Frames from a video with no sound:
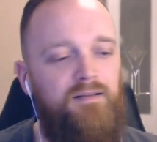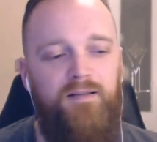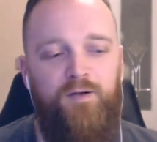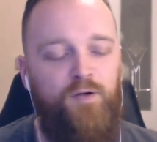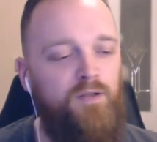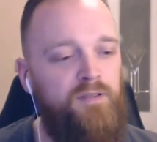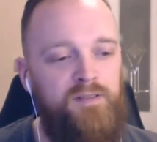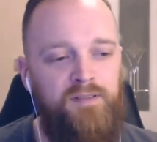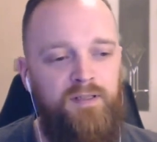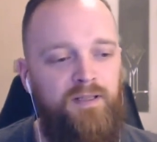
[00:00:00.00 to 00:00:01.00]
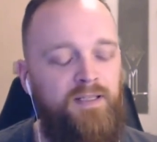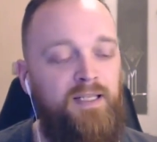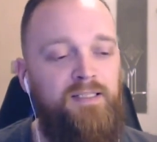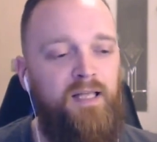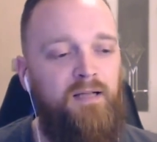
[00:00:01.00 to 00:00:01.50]
The colors, the
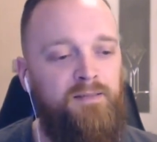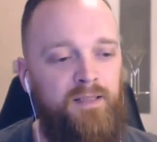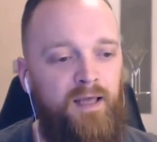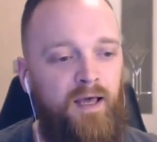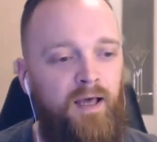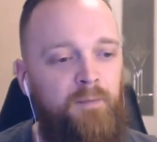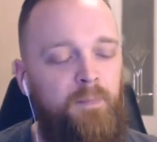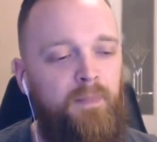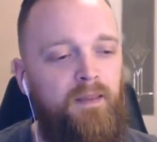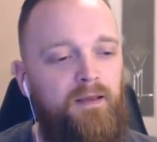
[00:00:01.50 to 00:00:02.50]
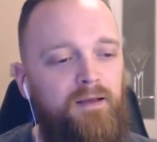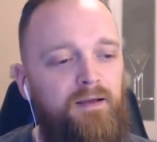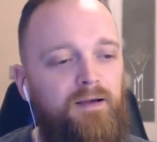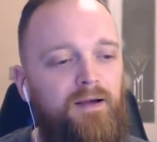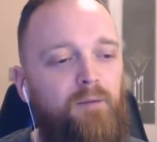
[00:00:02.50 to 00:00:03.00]
details are there,
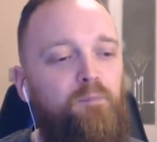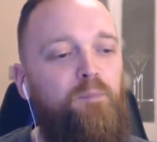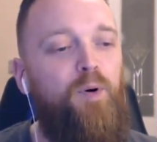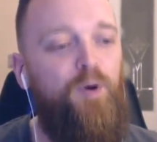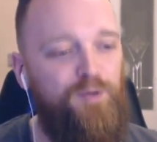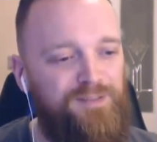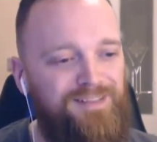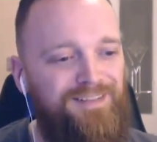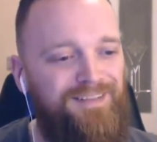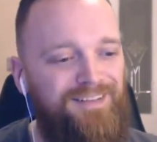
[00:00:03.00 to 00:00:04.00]
but